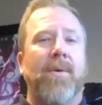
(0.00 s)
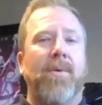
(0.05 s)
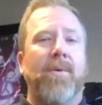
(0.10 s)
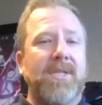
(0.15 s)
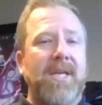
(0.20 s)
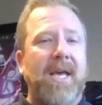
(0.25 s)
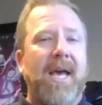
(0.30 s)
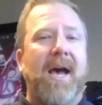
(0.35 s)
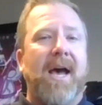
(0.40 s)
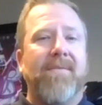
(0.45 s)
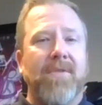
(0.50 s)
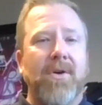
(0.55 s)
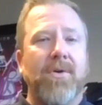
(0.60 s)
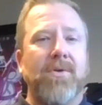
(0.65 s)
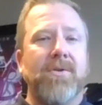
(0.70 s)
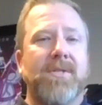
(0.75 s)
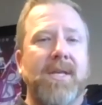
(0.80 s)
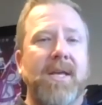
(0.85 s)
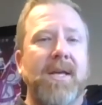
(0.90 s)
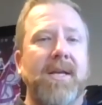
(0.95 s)
And once you have
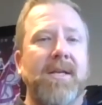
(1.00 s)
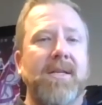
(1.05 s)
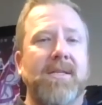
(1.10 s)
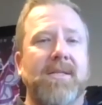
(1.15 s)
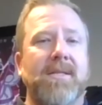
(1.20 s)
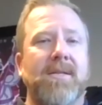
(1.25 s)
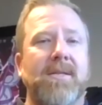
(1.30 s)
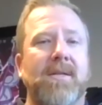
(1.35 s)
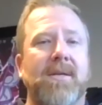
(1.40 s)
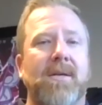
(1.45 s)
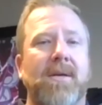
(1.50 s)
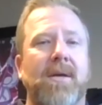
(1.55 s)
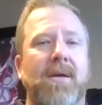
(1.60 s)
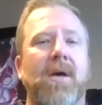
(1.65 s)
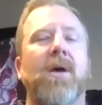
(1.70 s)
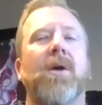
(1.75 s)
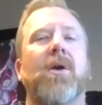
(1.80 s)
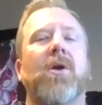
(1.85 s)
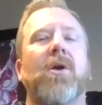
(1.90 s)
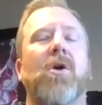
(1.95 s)
those things,
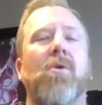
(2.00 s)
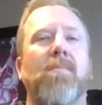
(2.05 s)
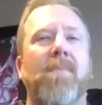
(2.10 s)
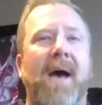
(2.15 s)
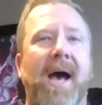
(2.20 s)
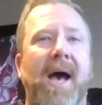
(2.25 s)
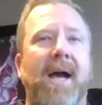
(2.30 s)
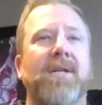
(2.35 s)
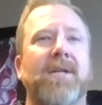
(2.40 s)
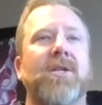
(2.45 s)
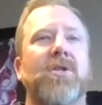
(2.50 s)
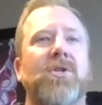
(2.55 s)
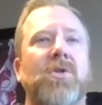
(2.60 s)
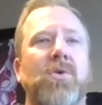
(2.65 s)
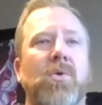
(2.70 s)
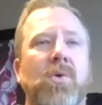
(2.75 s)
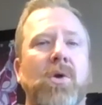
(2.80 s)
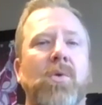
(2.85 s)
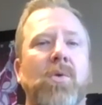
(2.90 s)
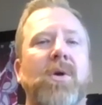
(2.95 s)
go back to
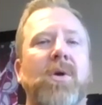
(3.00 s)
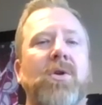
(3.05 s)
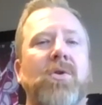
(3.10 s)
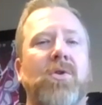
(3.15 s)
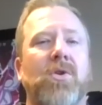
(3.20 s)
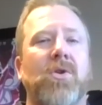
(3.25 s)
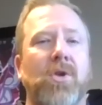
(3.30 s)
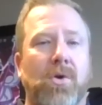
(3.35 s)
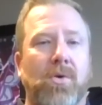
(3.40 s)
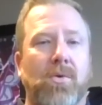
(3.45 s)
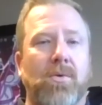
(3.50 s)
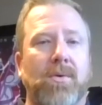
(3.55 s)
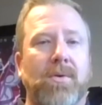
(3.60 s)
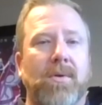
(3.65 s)
doing what you do.